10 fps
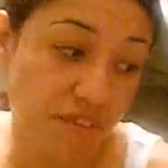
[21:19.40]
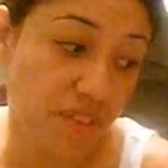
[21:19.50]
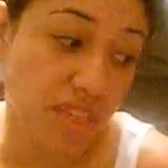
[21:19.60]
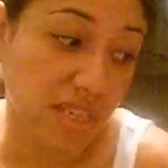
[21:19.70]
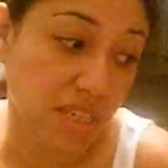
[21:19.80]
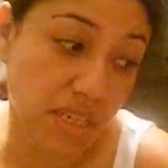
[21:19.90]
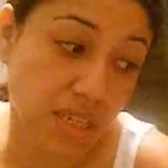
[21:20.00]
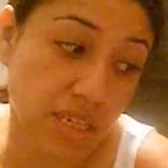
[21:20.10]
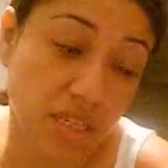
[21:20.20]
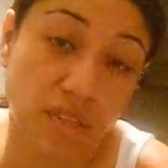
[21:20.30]
Definitely
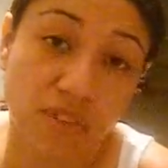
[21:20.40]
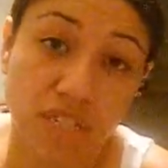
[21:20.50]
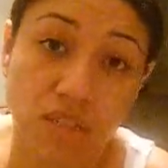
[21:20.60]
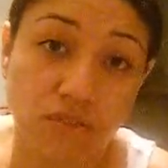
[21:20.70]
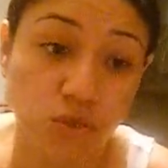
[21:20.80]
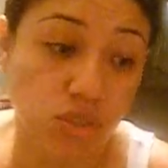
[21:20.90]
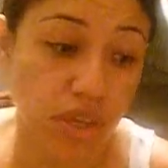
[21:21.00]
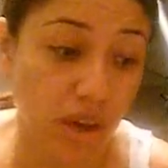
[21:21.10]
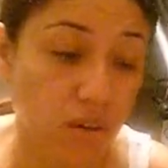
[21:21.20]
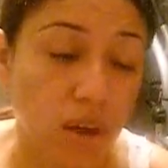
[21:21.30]
need to invest in a food
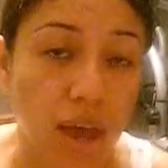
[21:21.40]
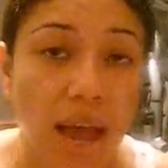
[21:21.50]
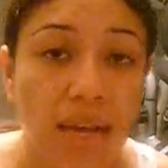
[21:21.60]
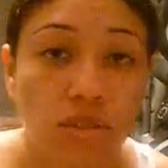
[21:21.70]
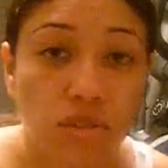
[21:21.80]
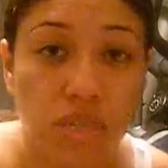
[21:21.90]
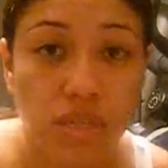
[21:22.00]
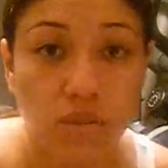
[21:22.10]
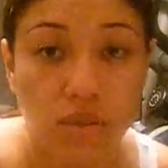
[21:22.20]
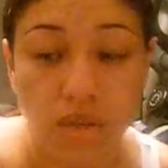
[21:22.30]
scale. And you
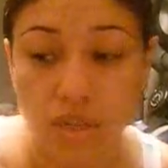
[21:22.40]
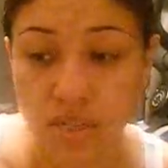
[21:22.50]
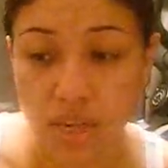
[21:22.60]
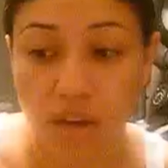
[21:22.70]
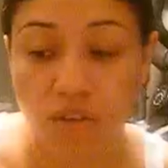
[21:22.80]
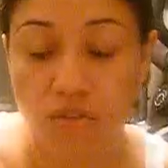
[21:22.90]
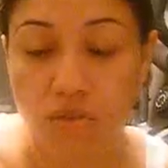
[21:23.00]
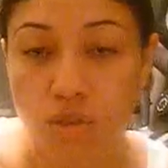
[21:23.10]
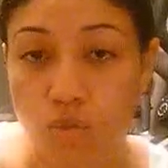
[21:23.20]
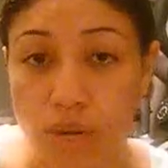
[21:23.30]
need a scale
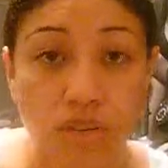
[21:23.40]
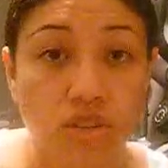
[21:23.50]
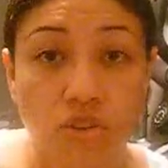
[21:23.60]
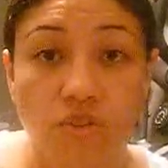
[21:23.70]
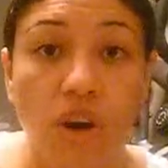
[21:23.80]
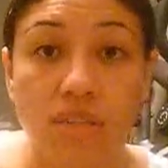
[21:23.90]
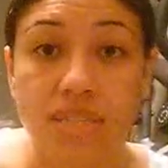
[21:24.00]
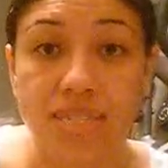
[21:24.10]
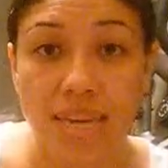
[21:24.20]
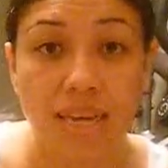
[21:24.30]
to weigh yourself
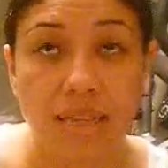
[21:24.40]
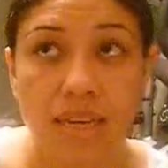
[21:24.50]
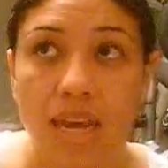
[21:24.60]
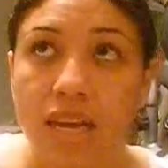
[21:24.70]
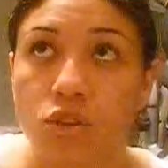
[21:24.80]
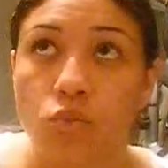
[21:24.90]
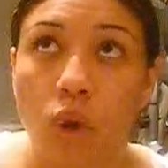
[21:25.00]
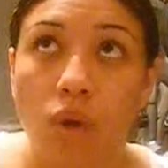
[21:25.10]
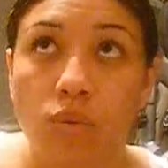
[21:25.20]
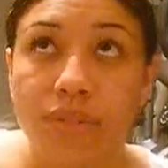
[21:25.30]
on daily. And you
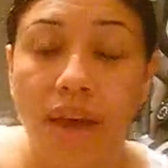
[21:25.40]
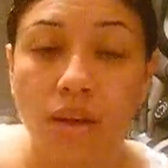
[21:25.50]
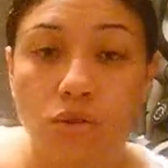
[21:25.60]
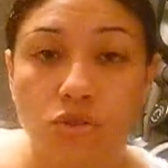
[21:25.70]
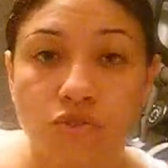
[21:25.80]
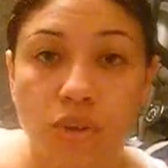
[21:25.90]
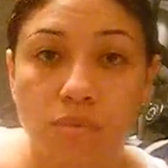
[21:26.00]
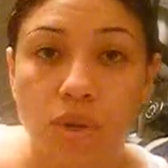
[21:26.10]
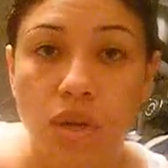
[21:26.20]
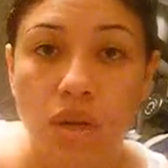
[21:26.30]
want one that goes
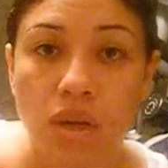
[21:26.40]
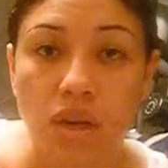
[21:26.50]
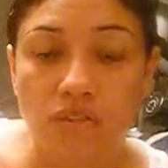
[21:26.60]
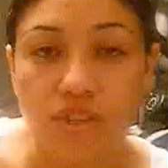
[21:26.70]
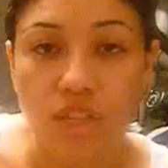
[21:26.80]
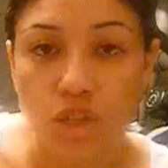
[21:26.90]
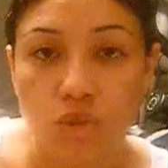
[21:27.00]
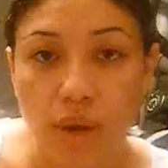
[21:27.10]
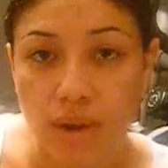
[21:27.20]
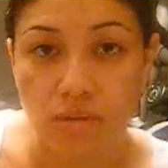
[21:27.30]
from every
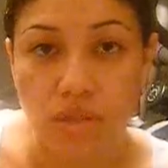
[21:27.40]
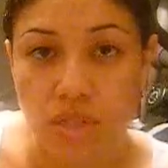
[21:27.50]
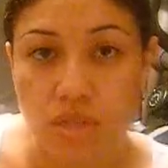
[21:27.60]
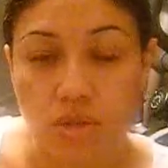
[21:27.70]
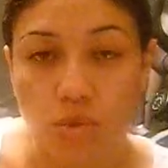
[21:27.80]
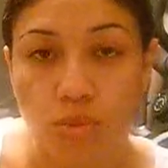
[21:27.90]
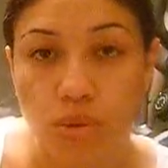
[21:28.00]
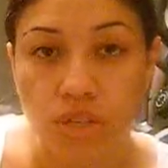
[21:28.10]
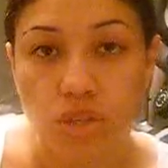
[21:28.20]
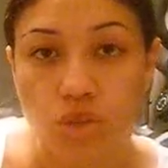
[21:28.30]
2 ounces. So
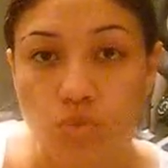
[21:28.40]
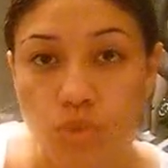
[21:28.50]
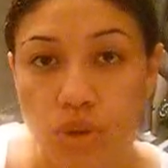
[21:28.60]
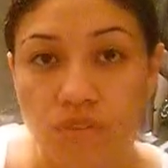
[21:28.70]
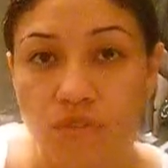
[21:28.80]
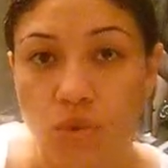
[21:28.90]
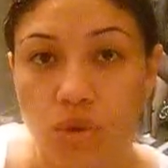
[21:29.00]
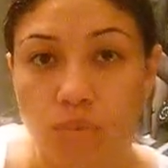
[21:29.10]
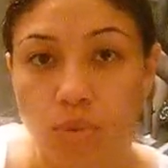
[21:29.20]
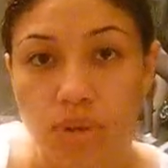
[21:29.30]
0.2,
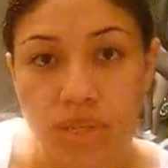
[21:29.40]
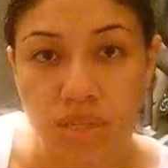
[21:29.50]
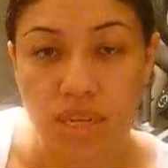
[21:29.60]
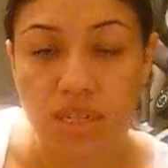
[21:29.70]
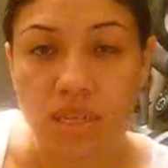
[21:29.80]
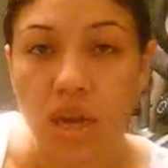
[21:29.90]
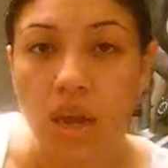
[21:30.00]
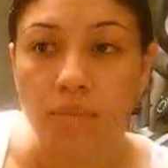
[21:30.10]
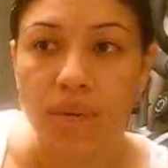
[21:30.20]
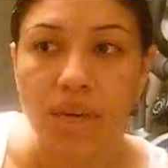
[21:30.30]
0.4, 0.6.
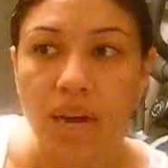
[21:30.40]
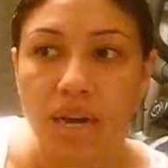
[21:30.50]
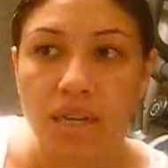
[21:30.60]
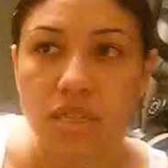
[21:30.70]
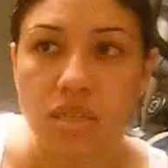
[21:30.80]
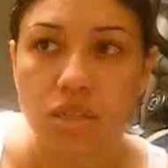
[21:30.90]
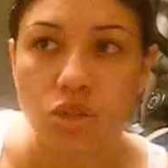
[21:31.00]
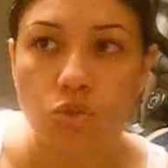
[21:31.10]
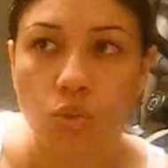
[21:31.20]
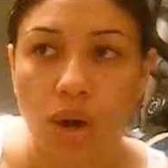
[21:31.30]
Because
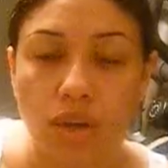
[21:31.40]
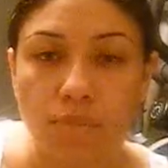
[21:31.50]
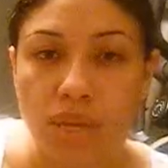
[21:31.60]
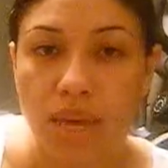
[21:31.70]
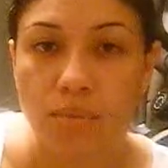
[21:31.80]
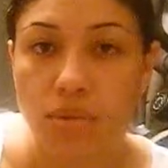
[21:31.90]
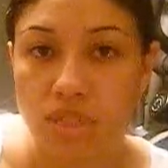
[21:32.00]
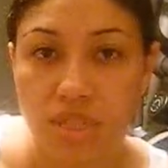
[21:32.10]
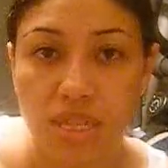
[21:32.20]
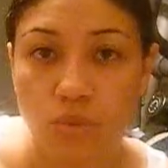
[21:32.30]
you want to be able
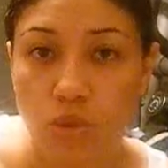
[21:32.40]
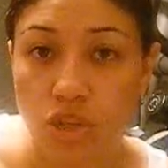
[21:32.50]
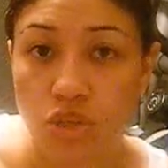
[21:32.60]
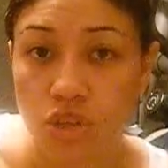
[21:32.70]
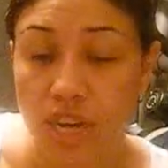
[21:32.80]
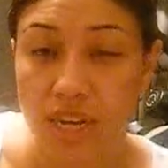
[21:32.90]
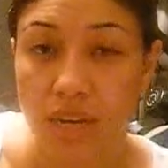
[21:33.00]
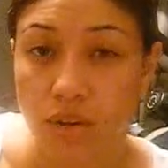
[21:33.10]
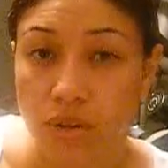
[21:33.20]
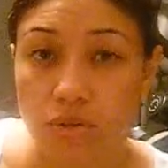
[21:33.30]
to see what you're
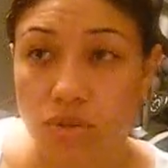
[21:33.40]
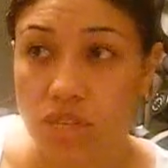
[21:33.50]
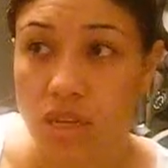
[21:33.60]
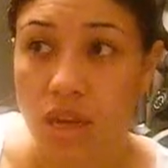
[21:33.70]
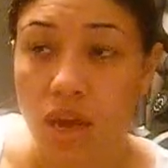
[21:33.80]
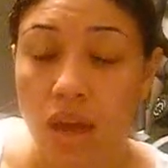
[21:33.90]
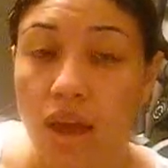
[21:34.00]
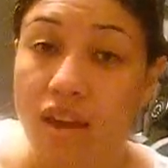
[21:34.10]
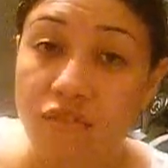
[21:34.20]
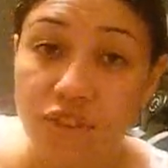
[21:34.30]
gaining or losing
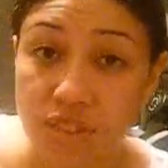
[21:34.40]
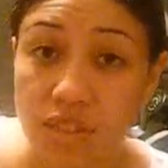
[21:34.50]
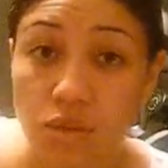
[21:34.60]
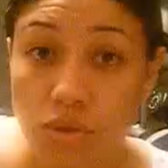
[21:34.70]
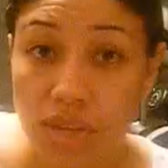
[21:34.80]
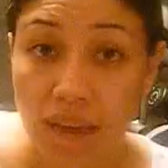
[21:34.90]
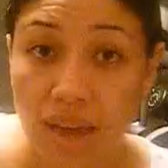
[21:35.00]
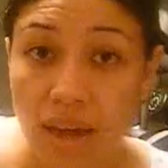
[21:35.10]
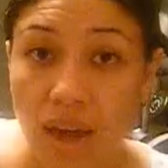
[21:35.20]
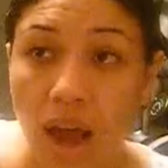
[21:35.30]
every single
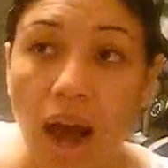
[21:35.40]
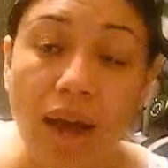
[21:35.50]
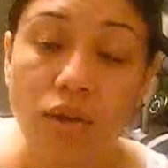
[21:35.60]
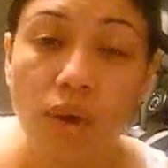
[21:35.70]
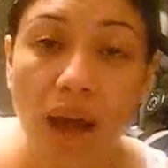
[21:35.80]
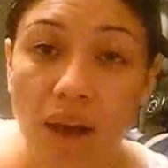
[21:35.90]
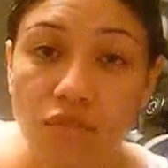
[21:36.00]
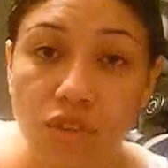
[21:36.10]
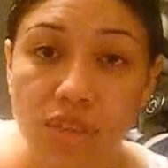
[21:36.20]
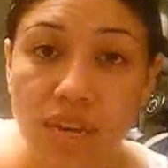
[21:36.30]
day. I don't
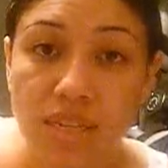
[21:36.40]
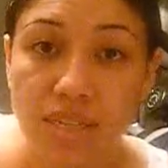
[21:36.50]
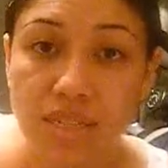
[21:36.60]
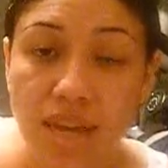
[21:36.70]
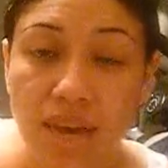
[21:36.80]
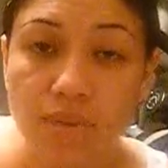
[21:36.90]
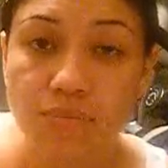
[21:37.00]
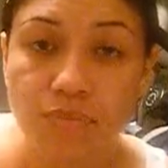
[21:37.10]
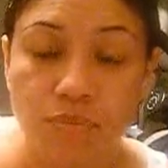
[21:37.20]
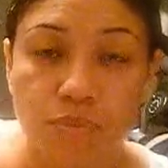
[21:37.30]
have one that does that,
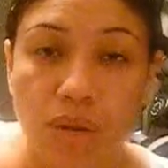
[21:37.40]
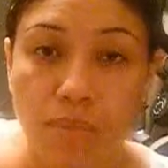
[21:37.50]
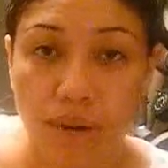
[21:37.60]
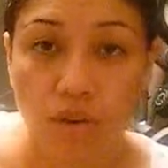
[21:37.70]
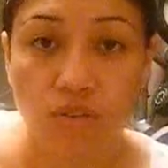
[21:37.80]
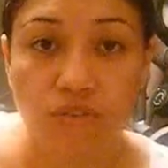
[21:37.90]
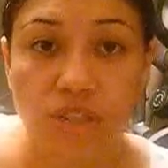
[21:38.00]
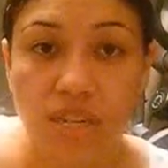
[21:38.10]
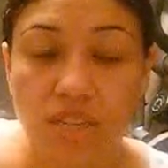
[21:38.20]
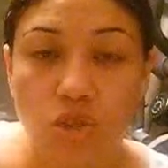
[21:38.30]
but my
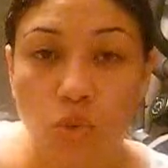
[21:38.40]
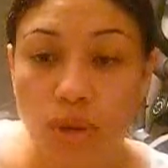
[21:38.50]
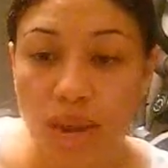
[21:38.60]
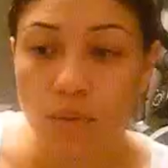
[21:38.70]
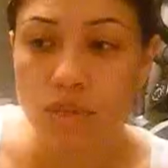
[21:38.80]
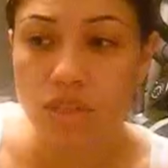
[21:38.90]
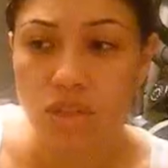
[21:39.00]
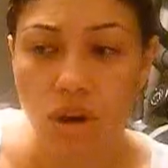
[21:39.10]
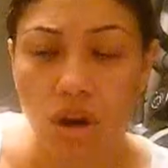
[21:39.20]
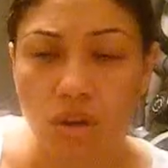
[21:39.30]
girlfriend does. So when I would
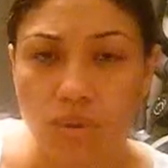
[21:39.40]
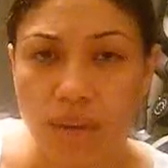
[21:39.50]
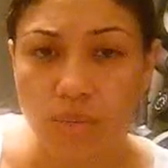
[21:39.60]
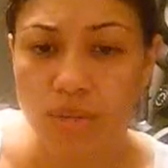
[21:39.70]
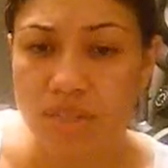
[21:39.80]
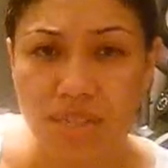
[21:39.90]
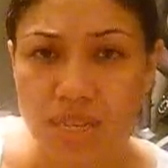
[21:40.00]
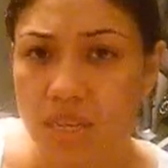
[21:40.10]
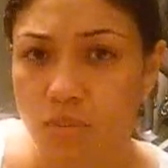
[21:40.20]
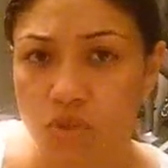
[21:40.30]
stall, when I wouldn't
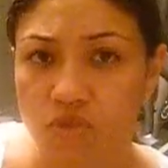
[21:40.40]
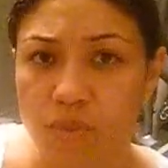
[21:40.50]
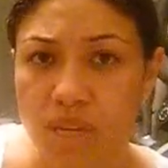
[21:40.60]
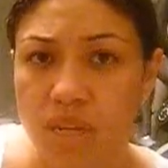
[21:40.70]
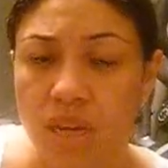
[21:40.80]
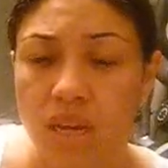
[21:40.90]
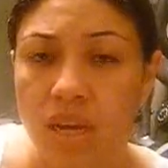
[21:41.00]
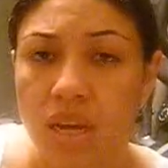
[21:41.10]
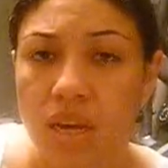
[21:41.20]
see any movement,